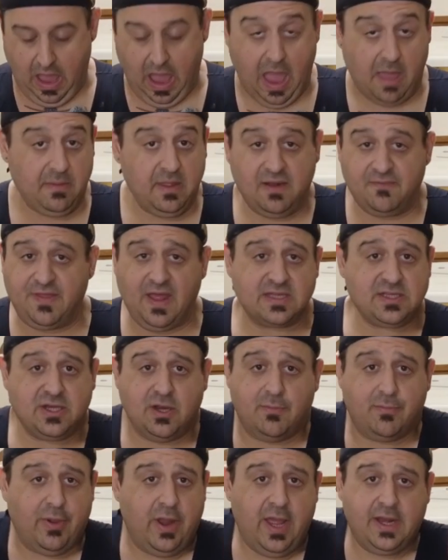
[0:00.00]
I mean, if that's
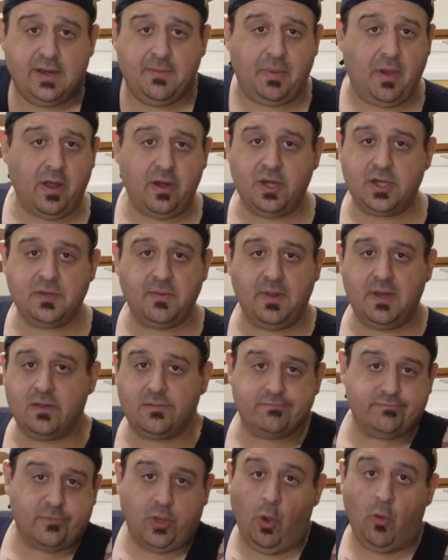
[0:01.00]
your brand of
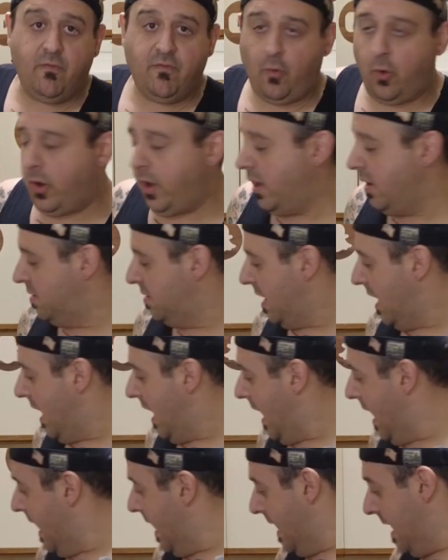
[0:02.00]
punishment, go for it.
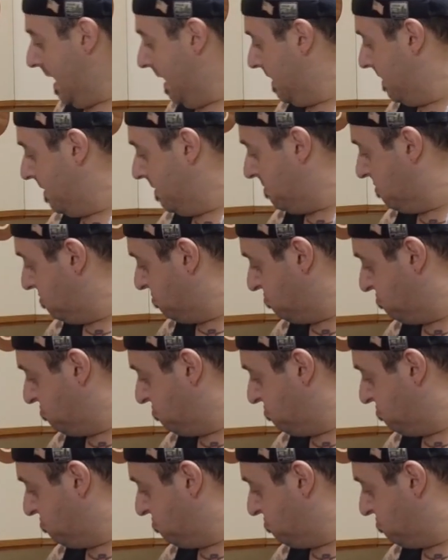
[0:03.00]
I